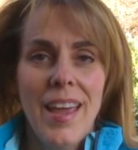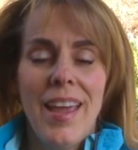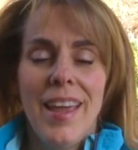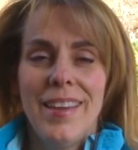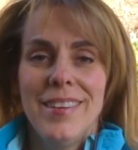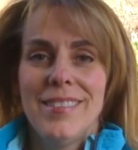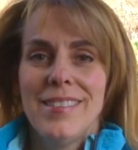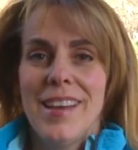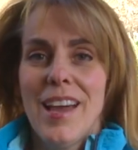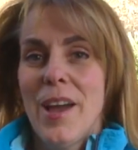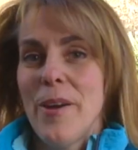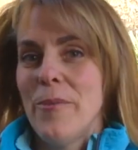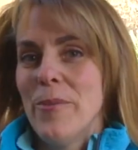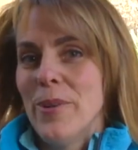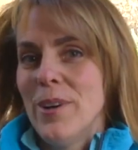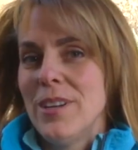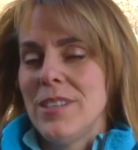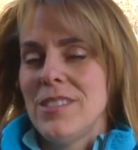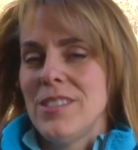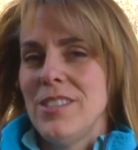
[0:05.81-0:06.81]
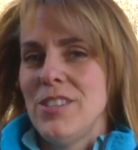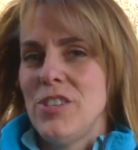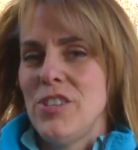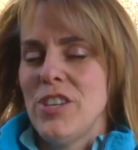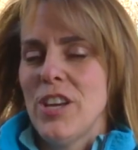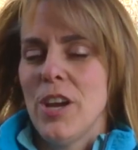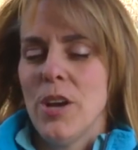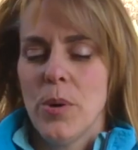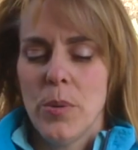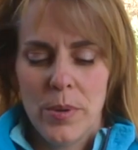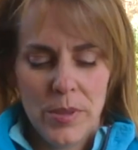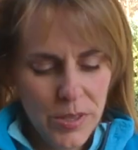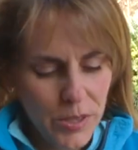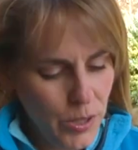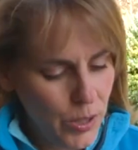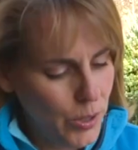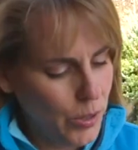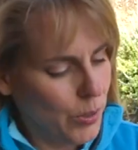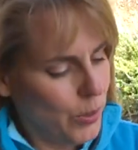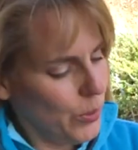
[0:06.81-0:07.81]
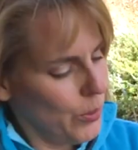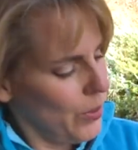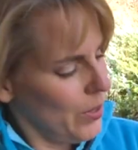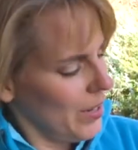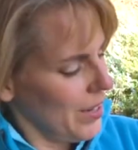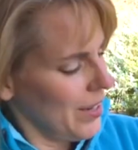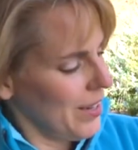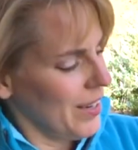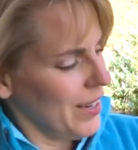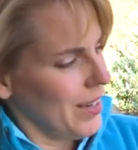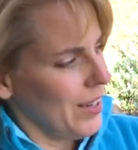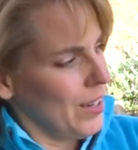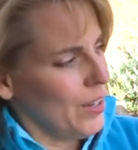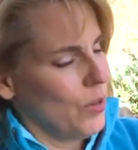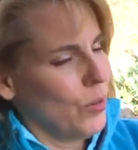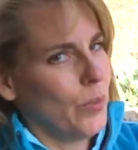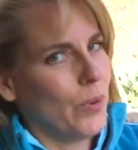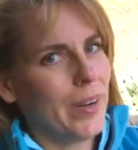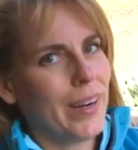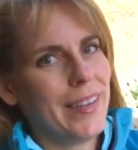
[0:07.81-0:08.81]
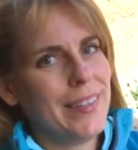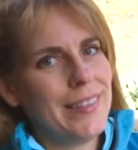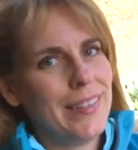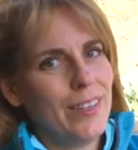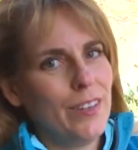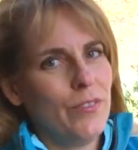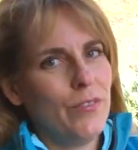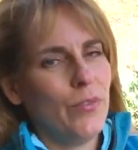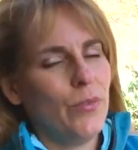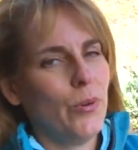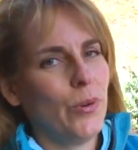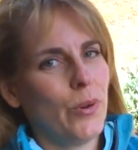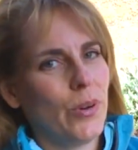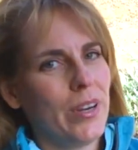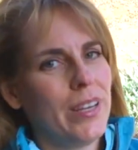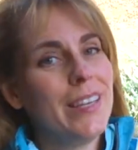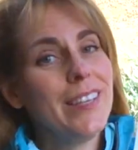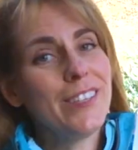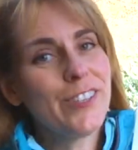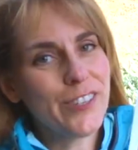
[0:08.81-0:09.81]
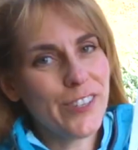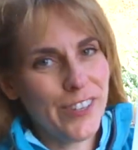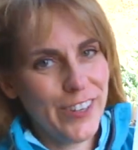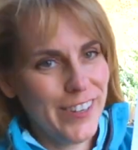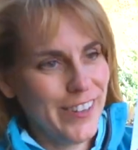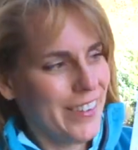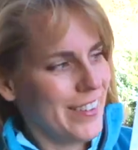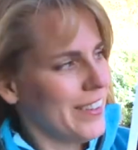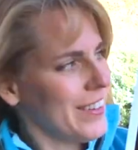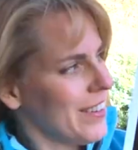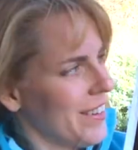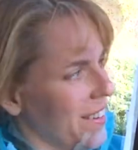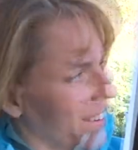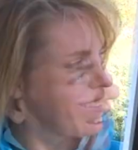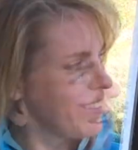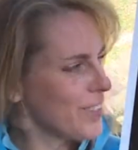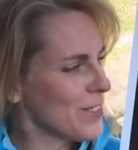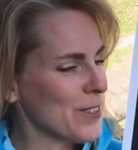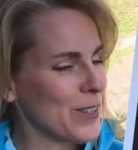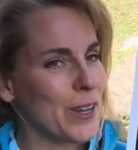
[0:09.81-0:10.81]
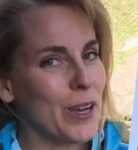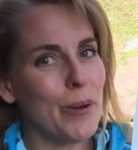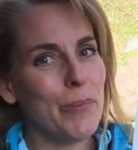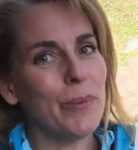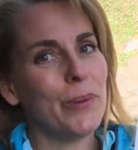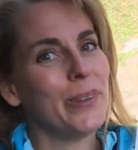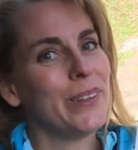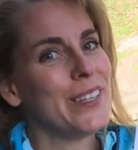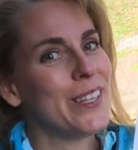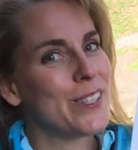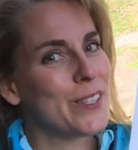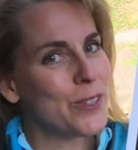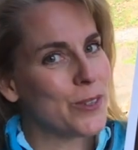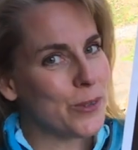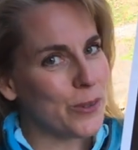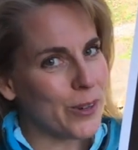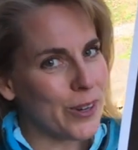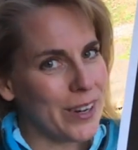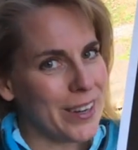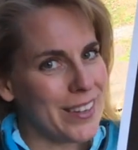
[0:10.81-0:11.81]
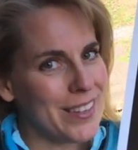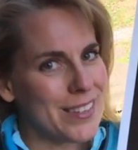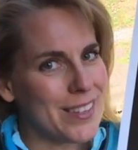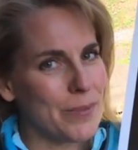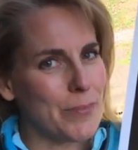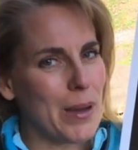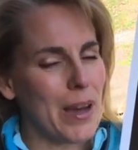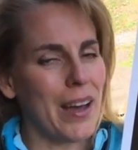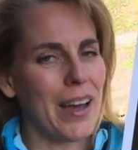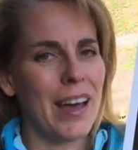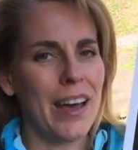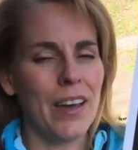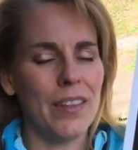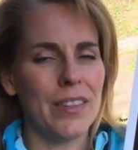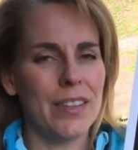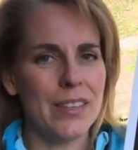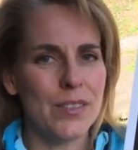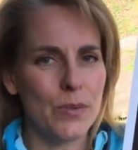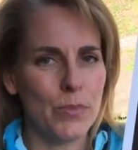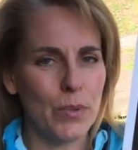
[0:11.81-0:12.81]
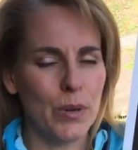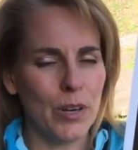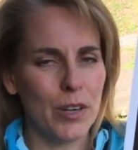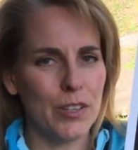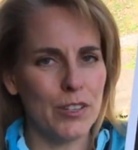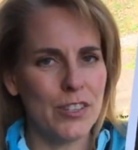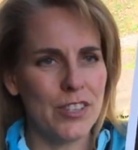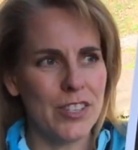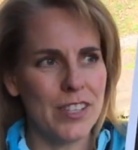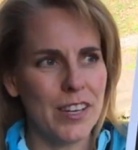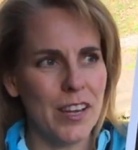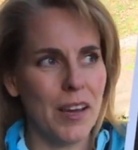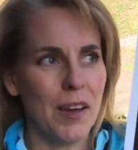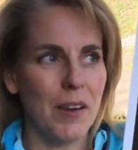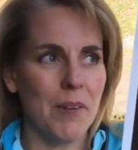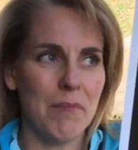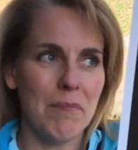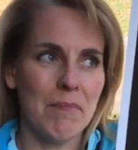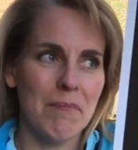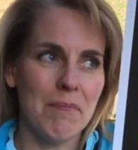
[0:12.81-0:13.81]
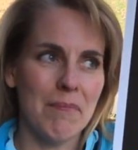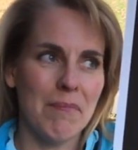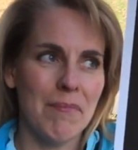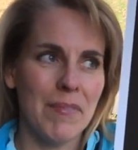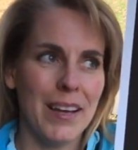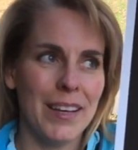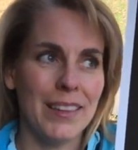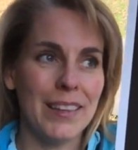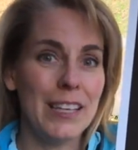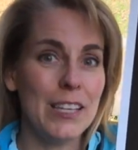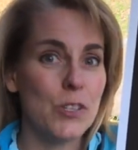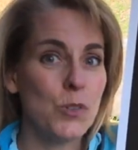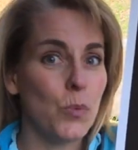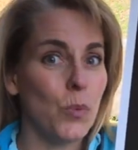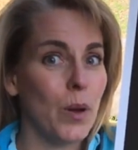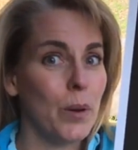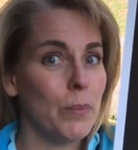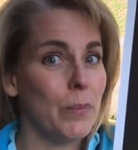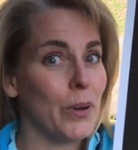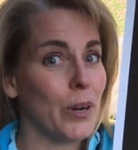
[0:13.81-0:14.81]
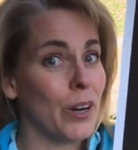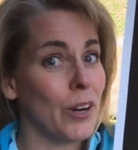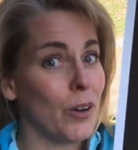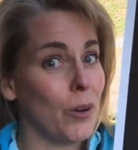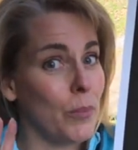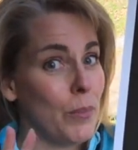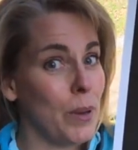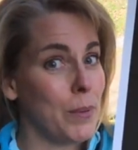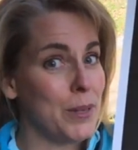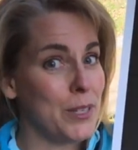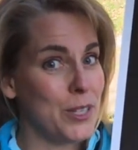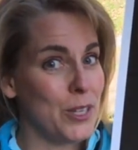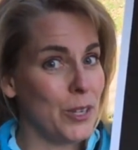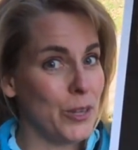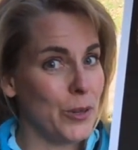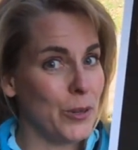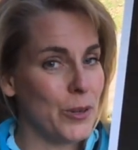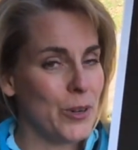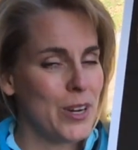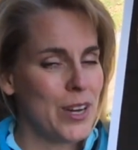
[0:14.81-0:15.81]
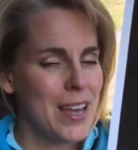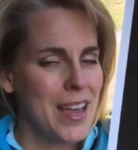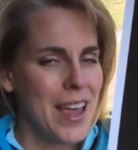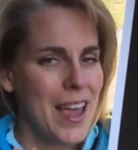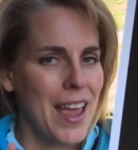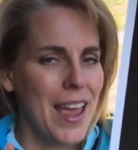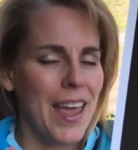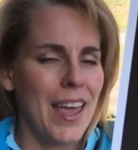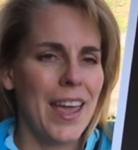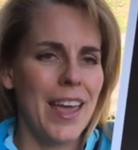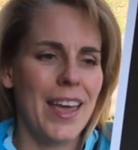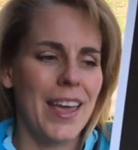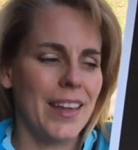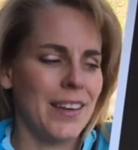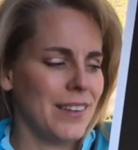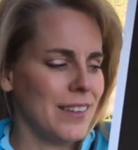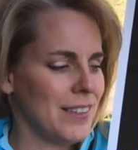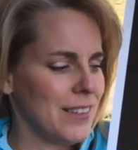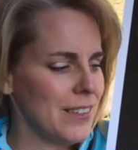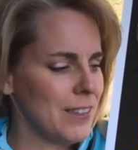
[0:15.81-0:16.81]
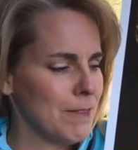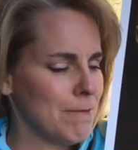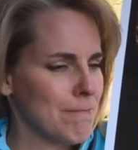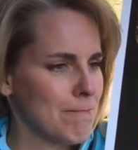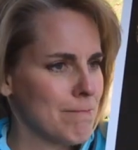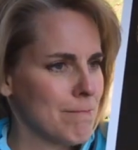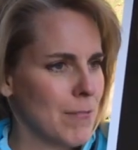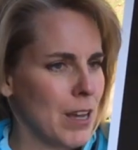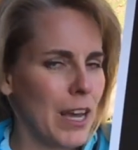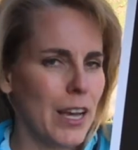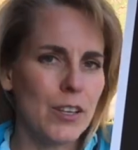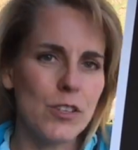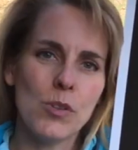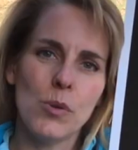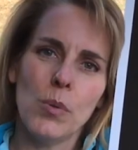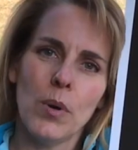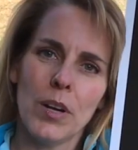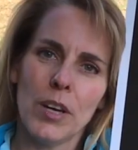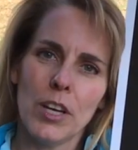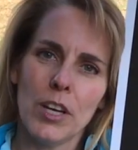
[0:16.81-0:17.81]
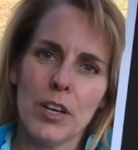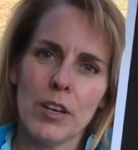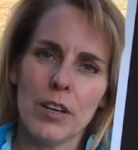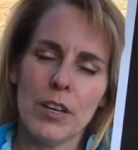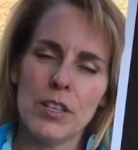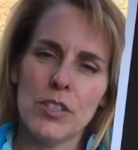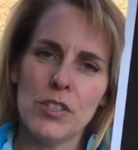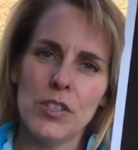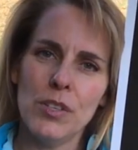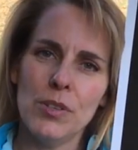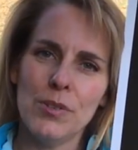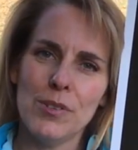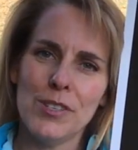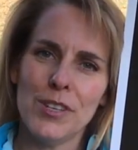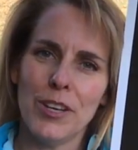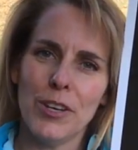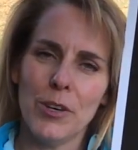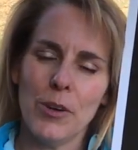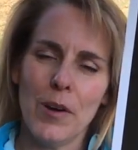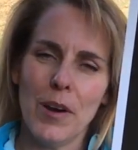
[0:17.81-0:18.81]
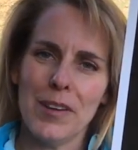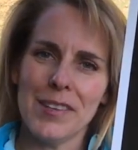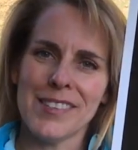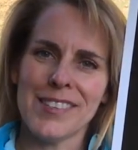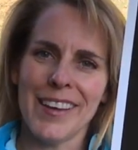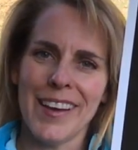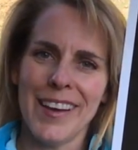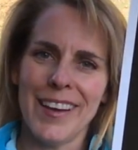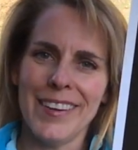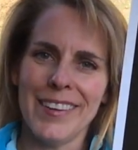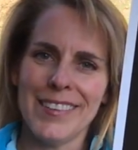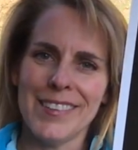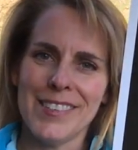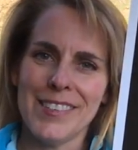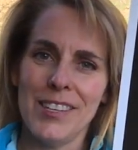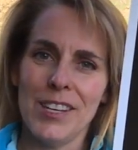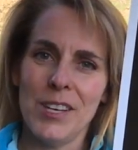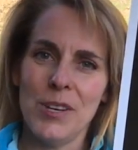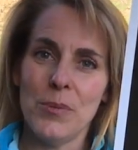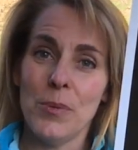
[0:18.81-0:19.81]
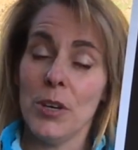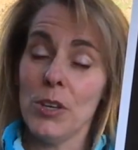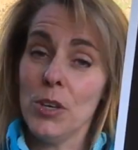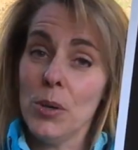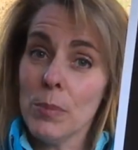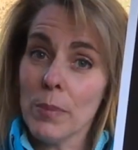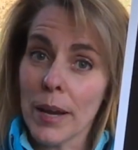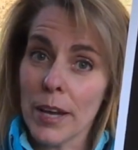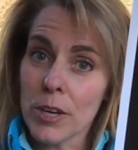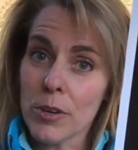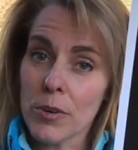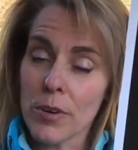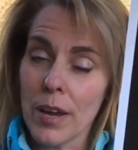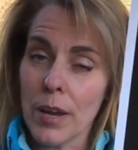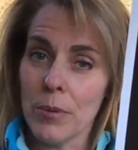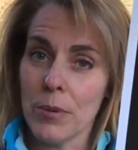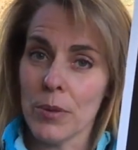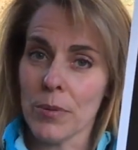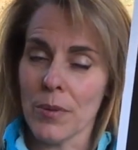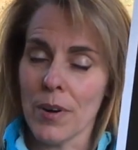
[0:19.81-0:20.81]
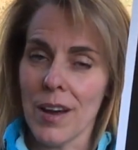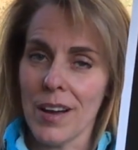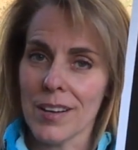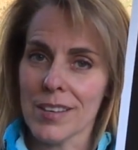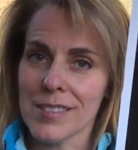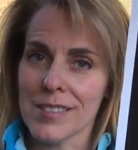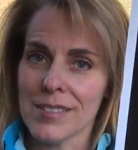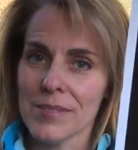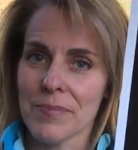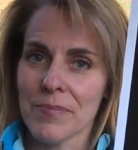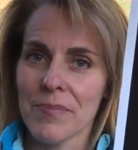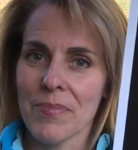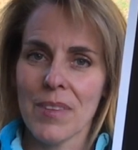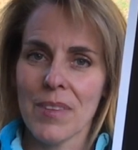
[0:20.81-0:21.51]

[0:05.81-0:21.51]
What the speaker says: and I want to share with you what I did for Easter. There's a couple of neat stories about how this emerged, at least one miracle, maybe two, and I also want to encourage you to go outside and see what you might create with rocks.